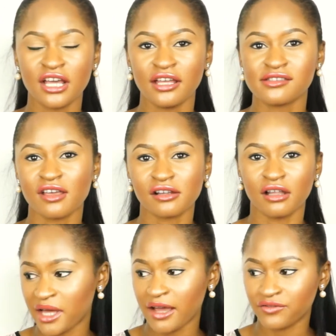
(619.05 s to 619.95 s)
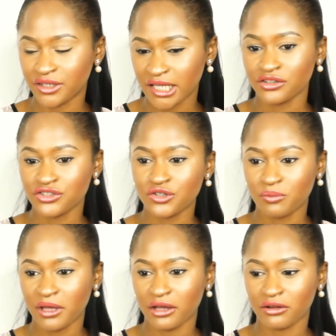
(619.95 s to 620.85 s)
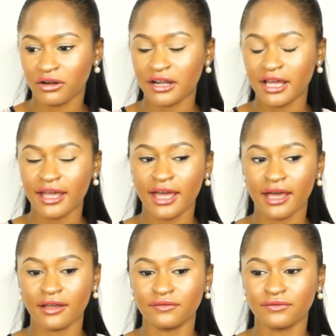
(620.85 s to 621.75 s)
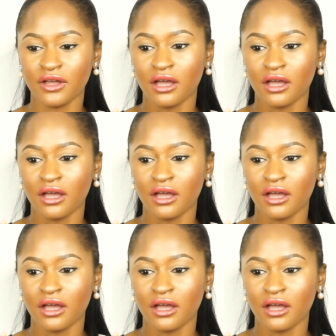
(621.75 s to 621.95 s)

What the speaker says: It's not a lot. I have this new pair, and I have